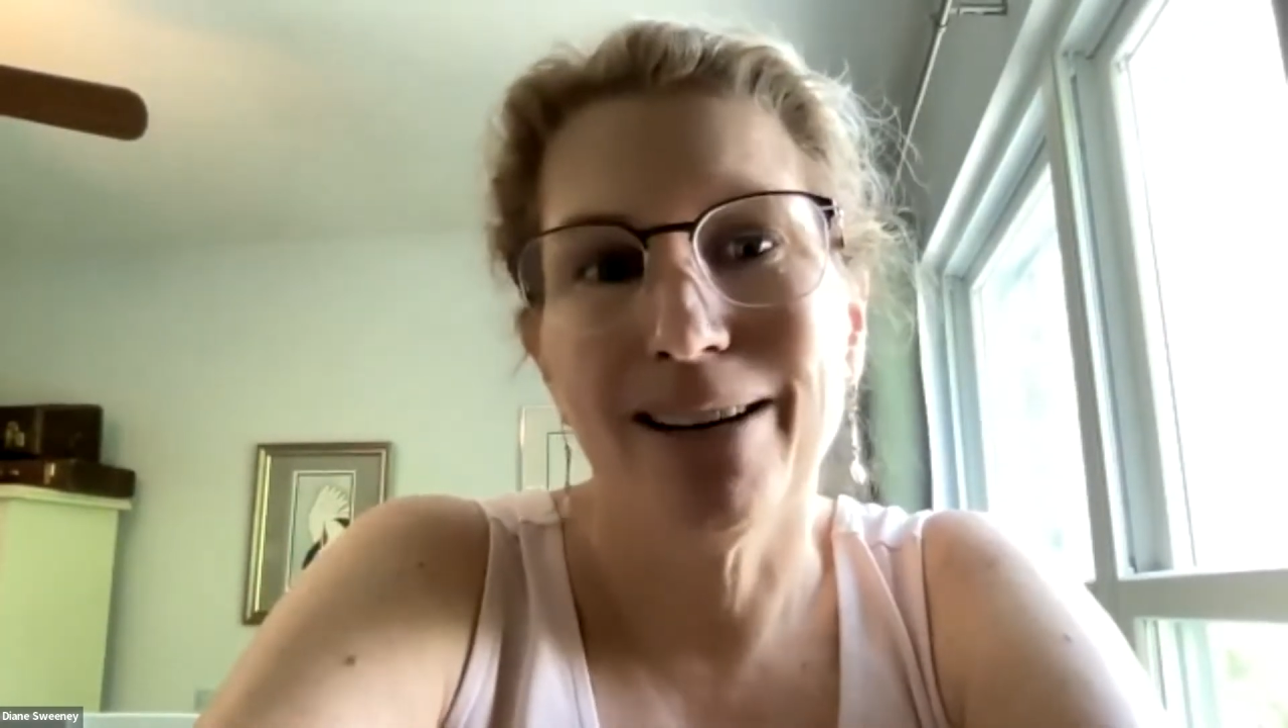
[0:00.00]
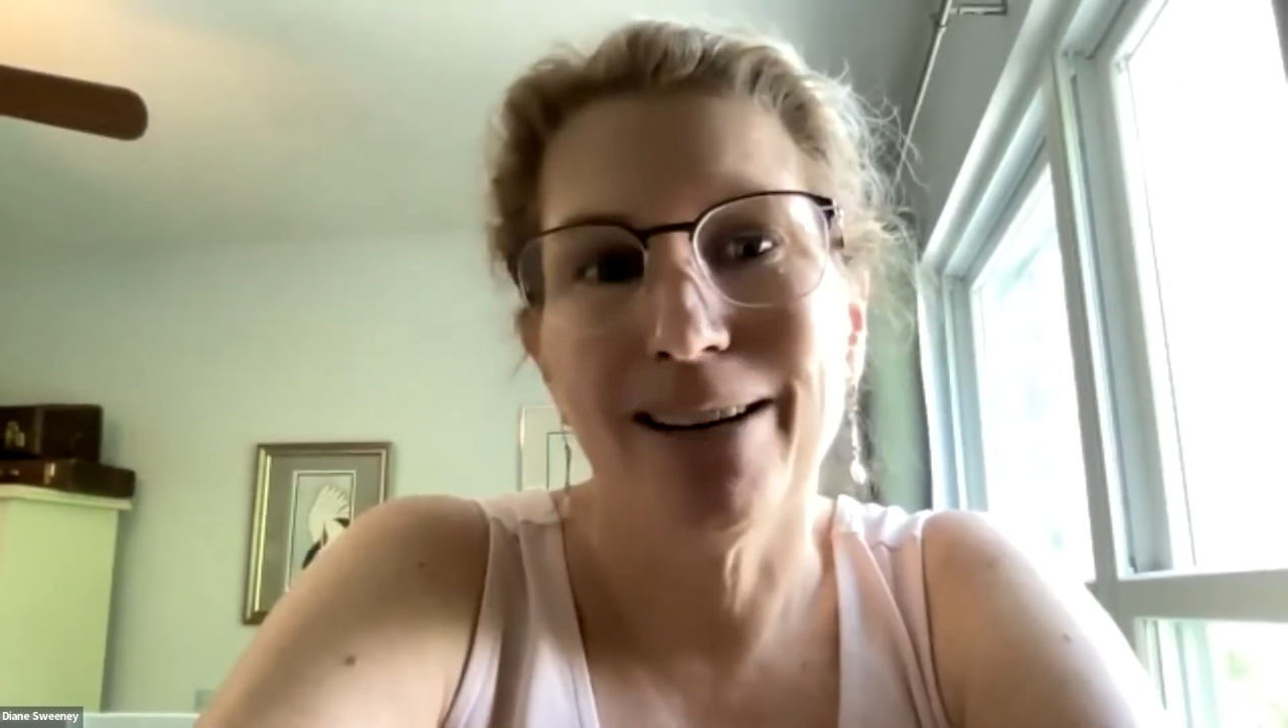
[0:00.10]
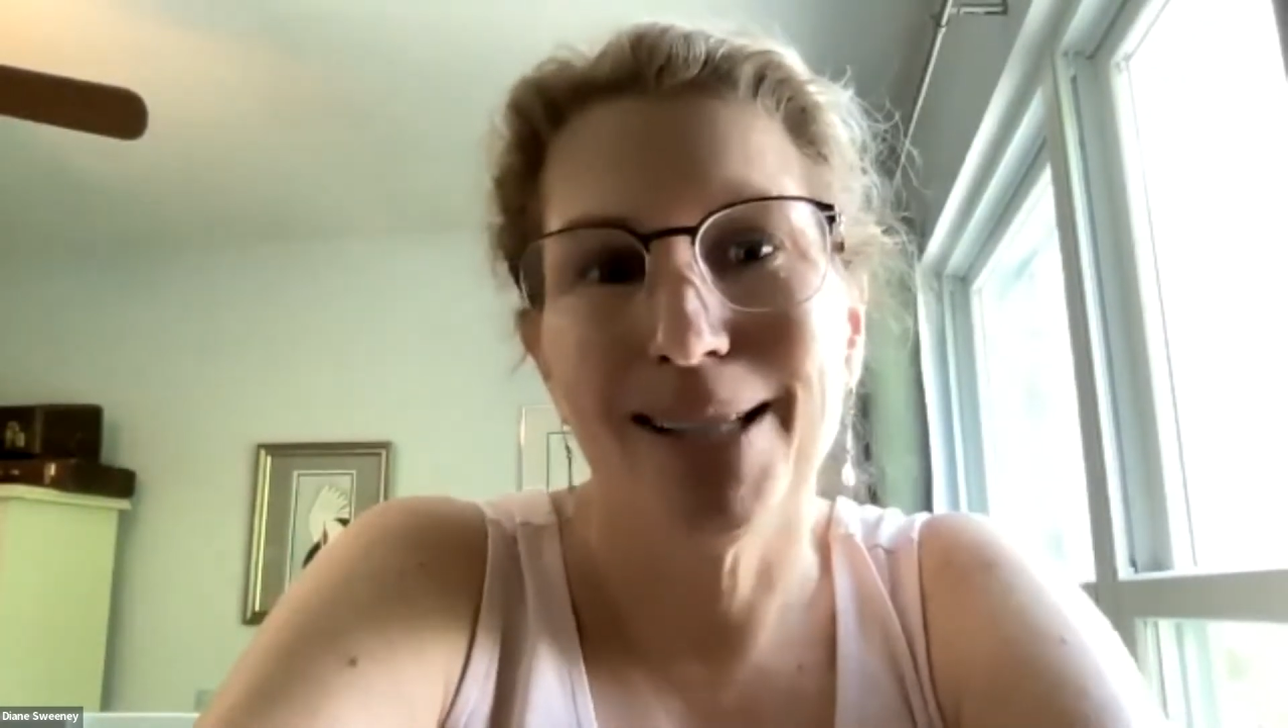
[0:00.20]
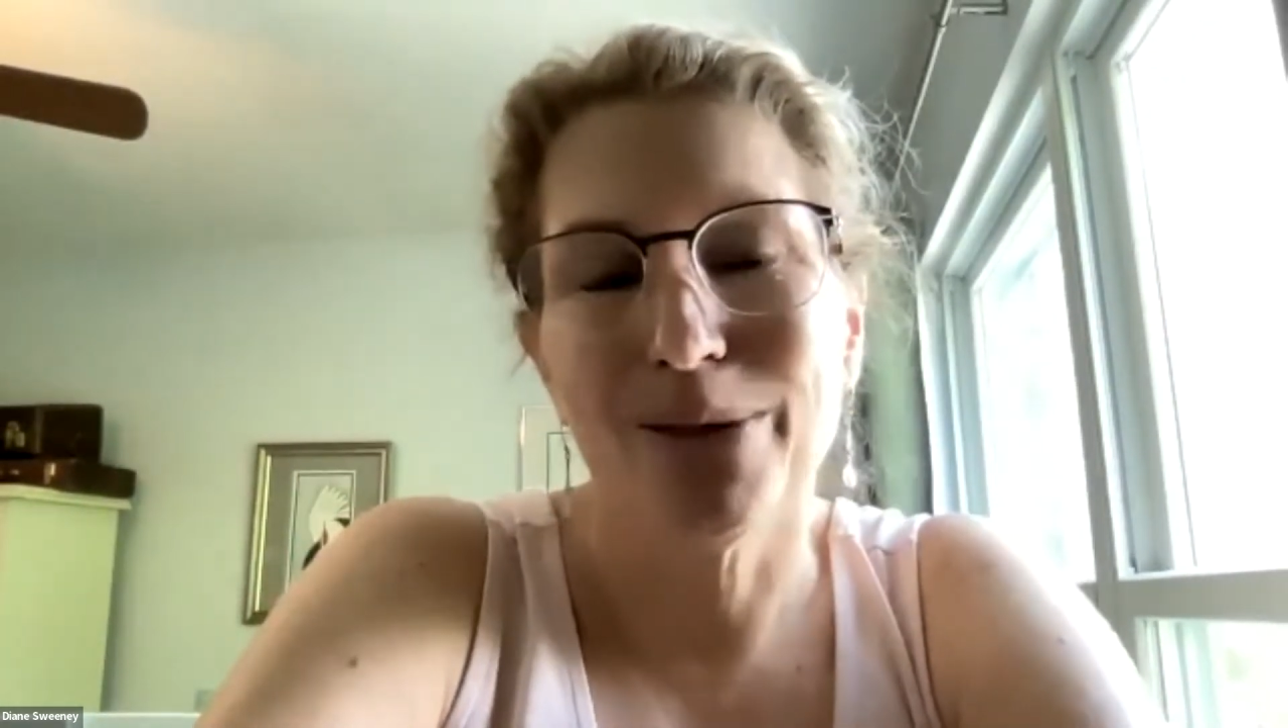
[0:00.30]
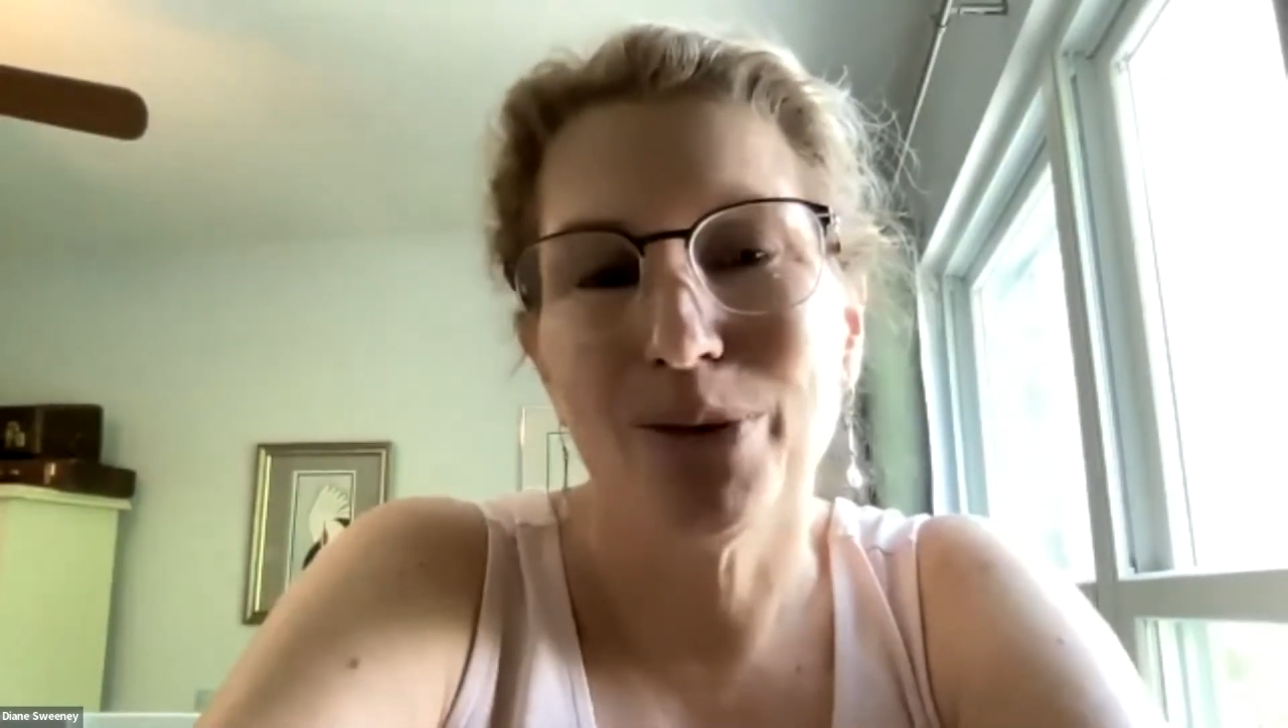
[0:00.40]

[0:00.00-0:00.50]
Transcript: of this